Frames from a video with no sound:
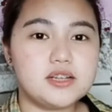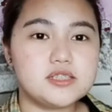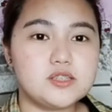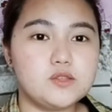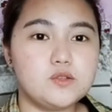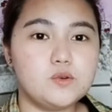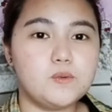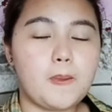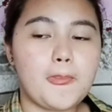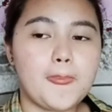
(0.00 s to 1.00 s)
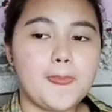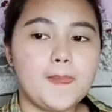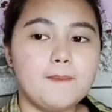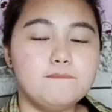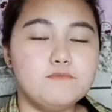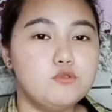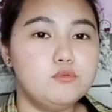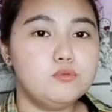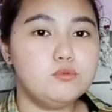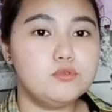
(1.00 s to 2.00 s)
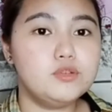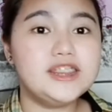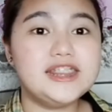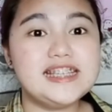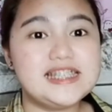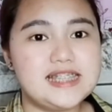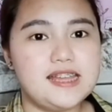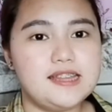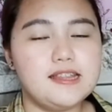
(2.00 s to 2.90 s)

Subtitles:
you know, do good things then.